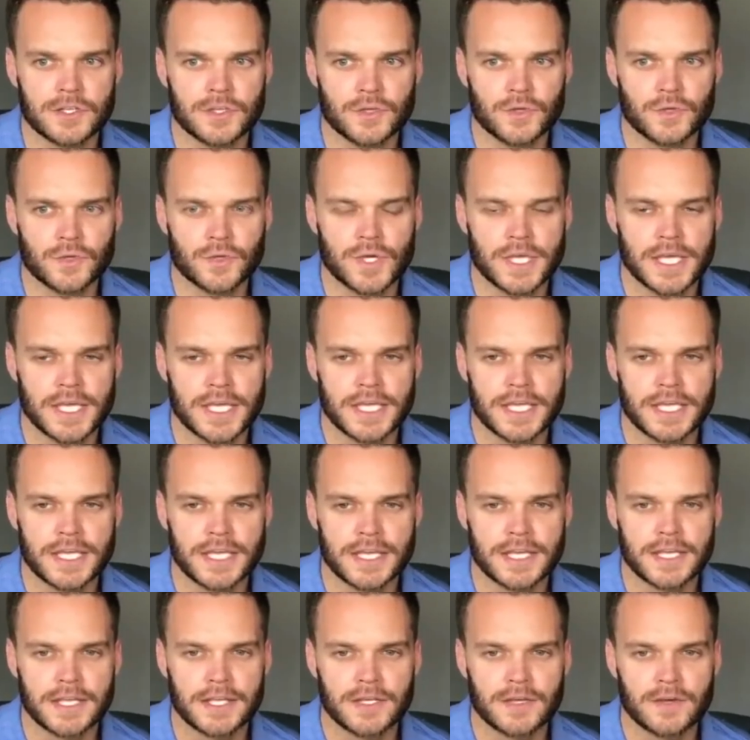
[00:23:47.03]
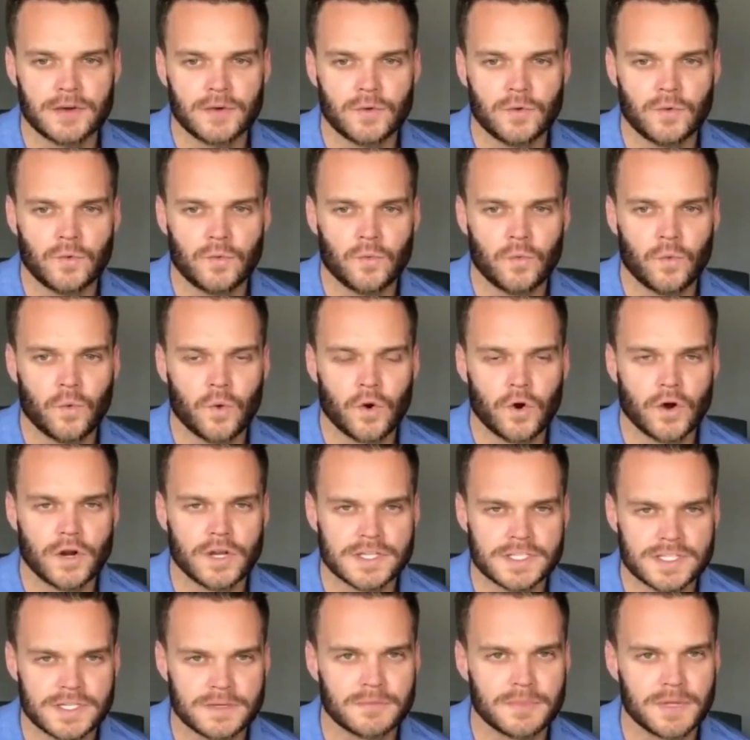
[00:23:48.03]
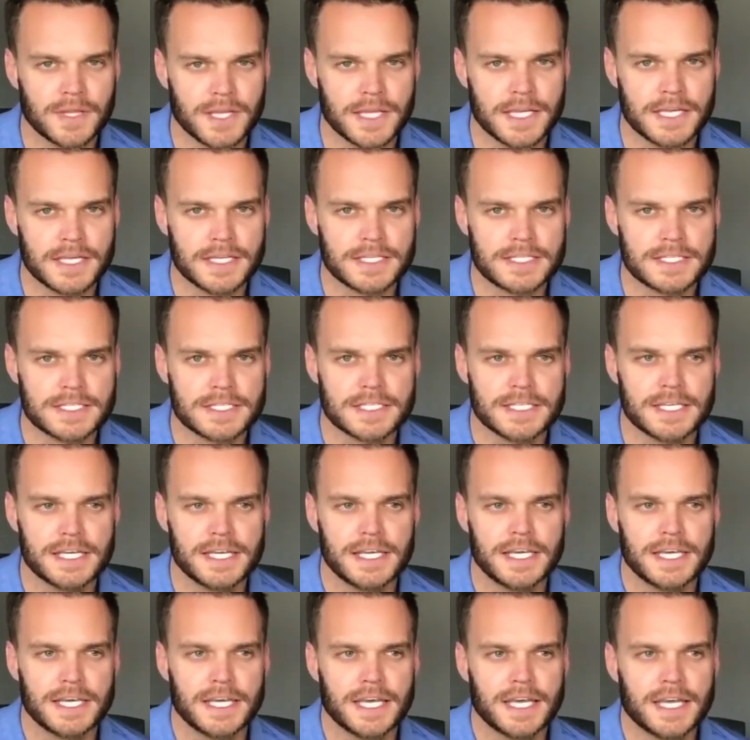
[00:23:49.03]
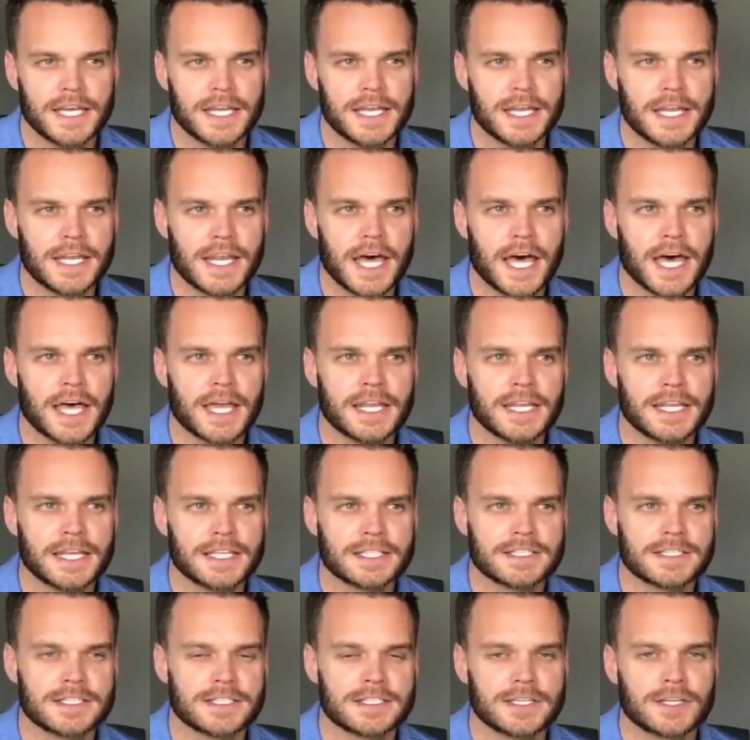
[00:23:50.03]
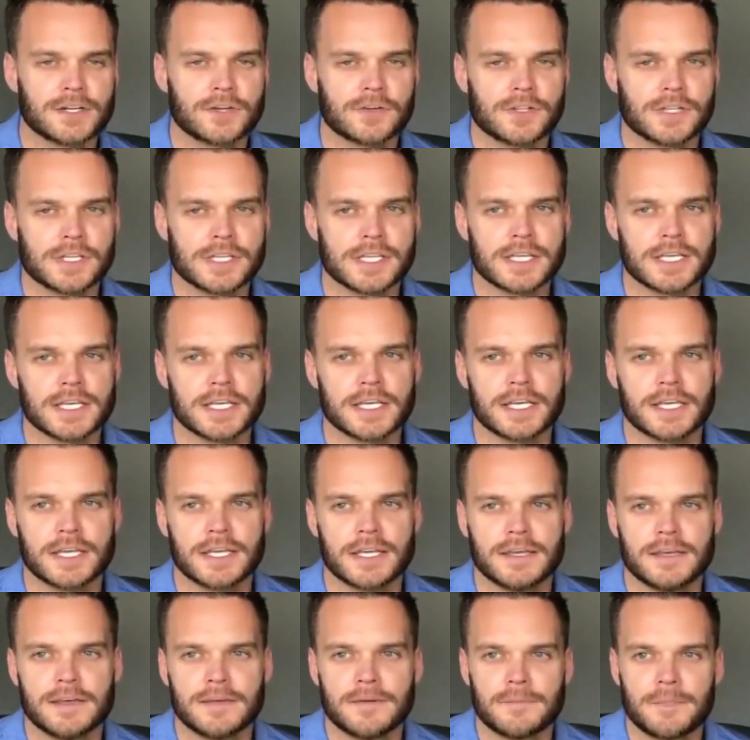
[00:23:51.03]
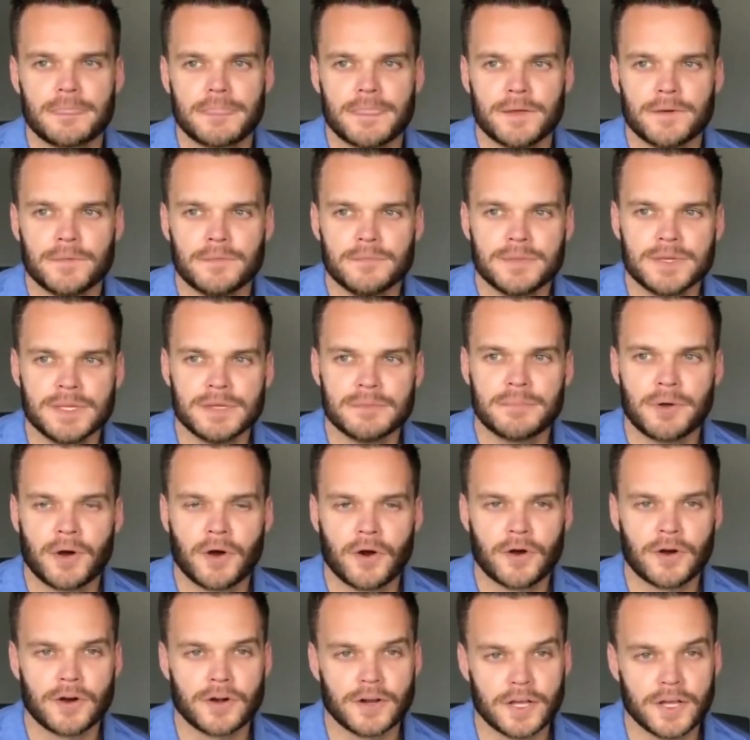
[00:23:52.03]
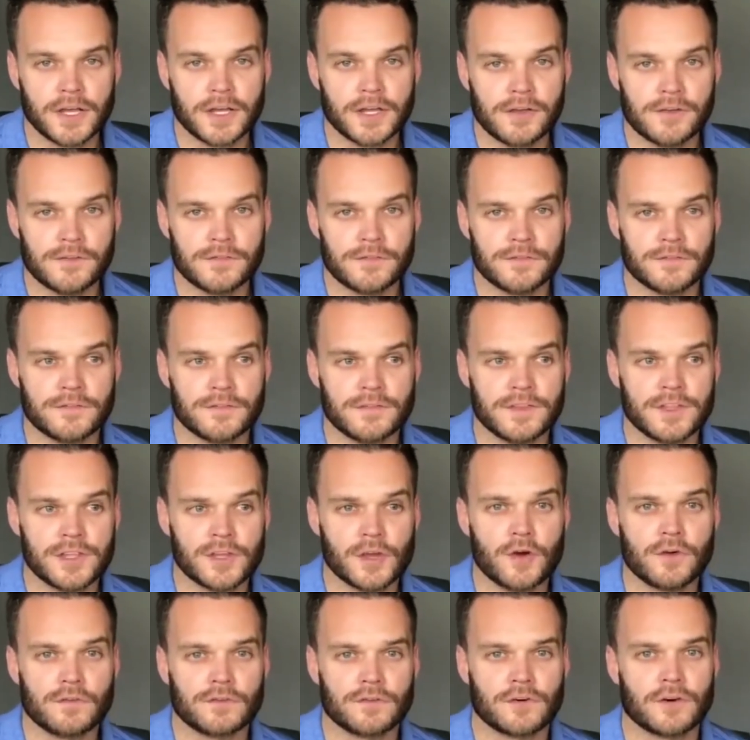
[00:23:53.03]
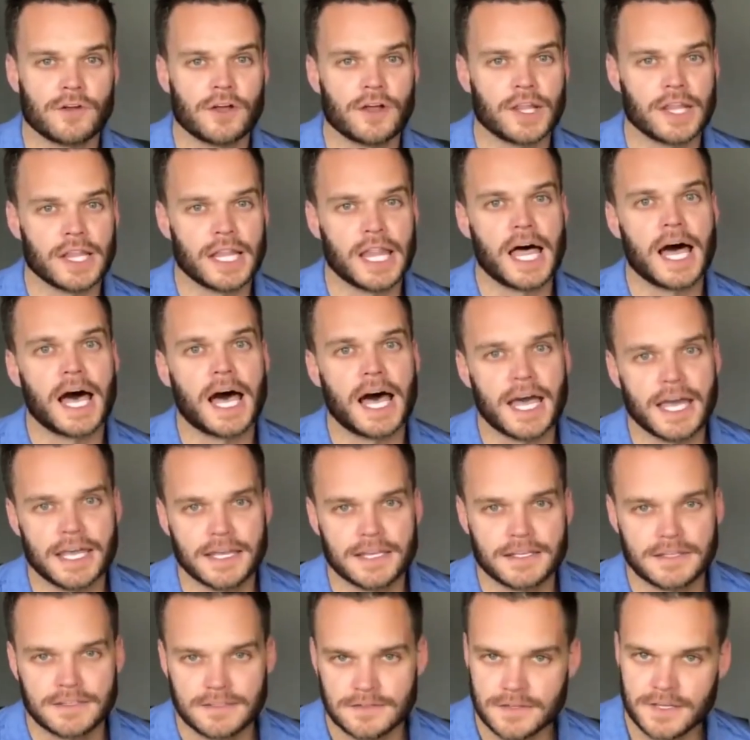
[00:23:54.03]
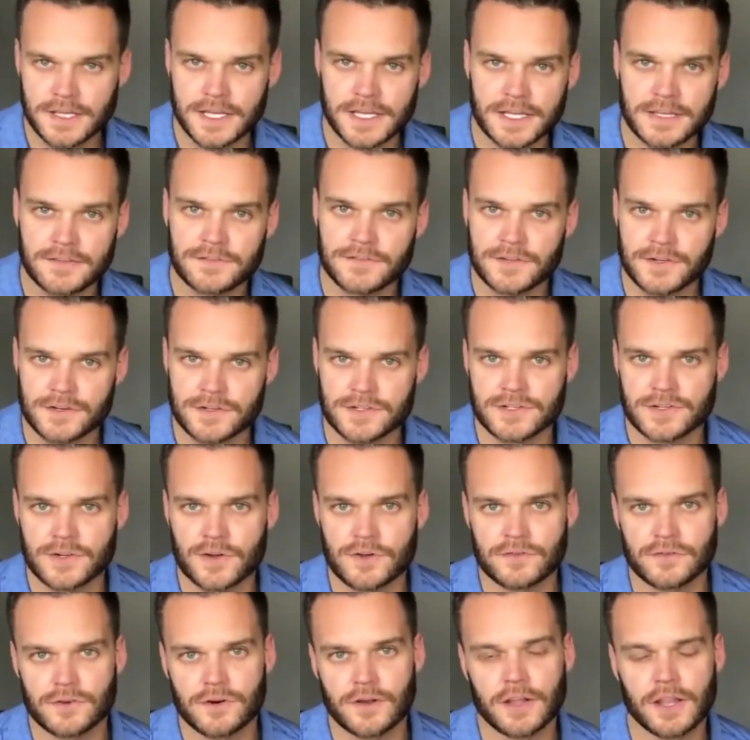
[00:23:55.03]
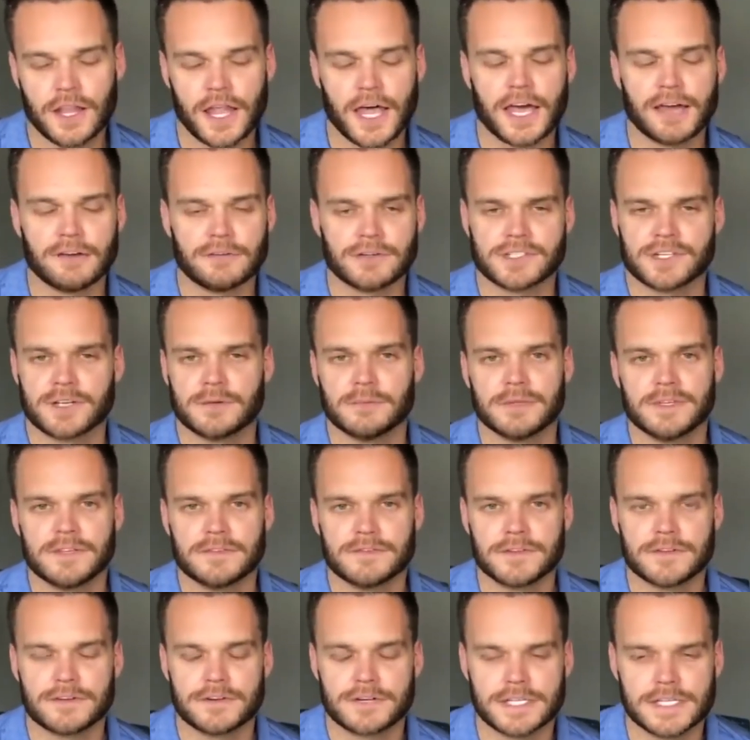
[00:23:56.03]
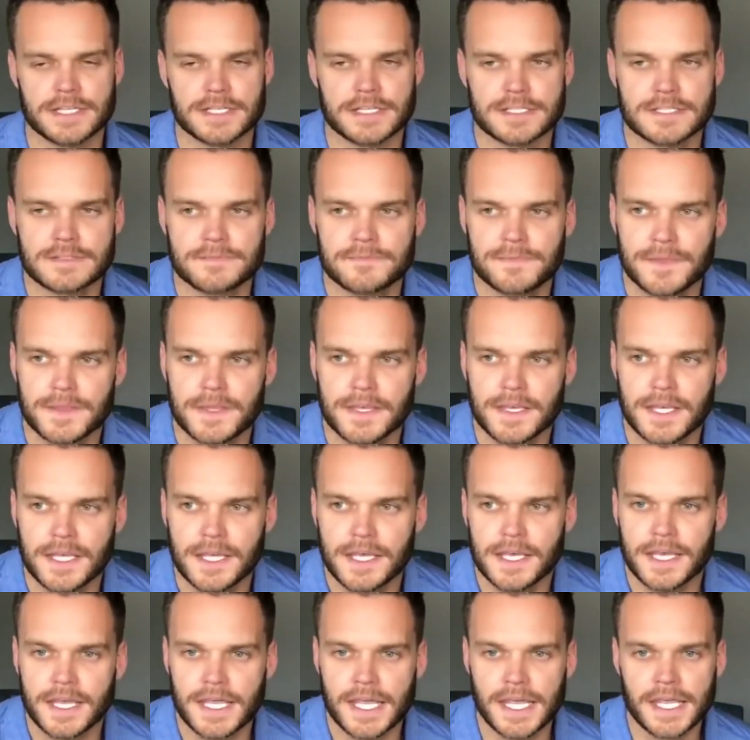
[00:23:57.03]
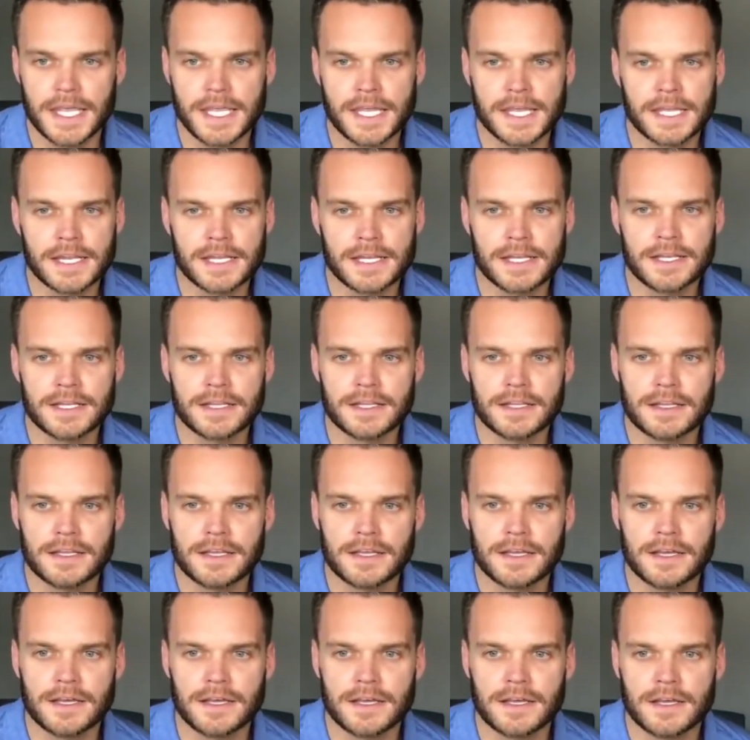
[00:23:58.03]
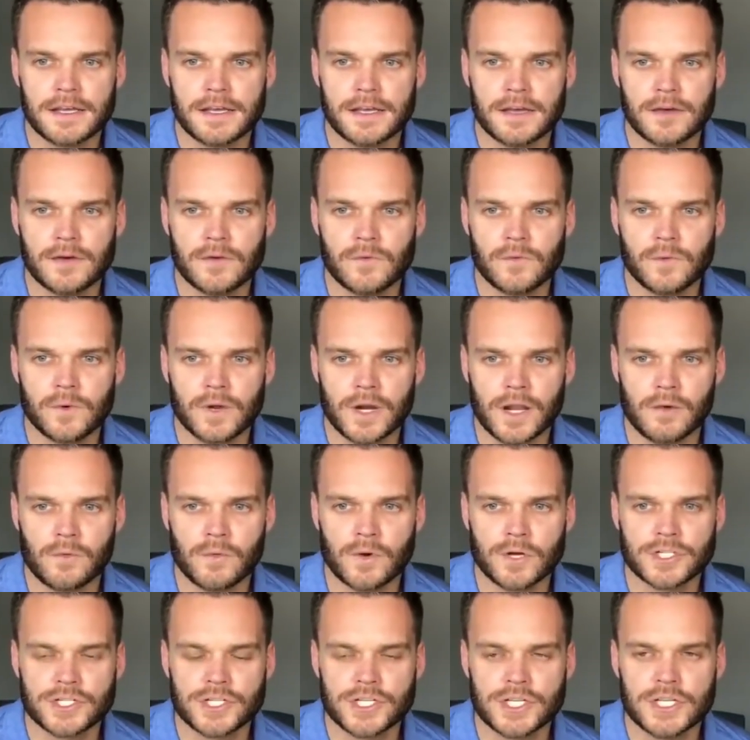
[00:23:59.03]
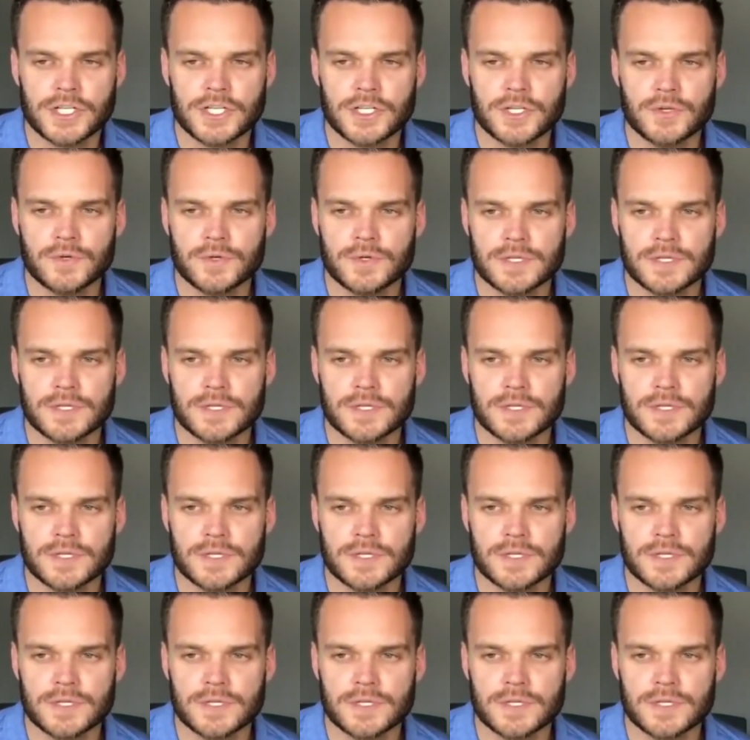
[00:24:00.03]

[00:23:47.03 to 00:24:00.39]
you can work someplace and not necessarily be part of the overall lie, okay, if there's an overall lie, which I believe there is. And what I want you